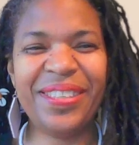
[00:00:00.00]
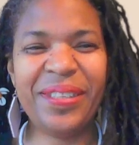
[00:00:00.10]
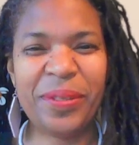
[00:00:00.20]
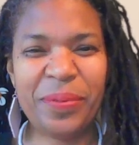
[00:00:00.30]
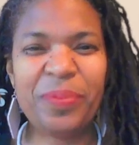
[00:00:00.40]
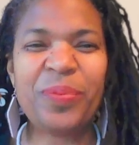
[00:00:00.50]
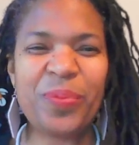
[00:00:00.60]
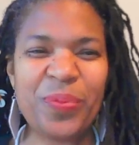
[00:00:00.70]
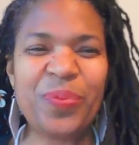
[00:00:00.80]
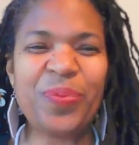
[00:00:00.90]
I'm
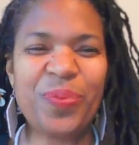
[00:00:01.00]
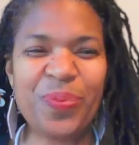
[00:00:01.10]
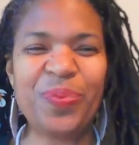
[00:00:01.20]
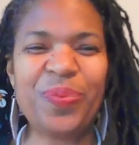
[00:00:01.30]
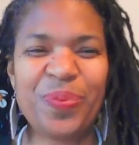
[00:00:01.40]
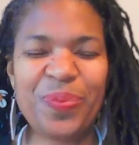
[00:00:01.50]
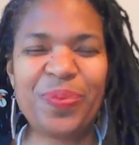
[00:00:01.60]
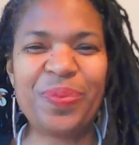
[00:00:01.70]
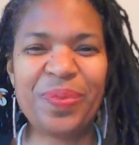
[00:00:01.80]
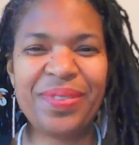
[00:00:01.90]
supposed to be here.
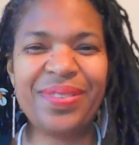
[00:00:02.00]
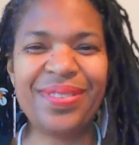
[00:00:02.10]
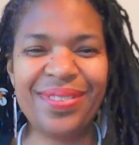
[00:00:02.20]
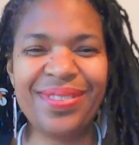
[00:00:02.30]
And like,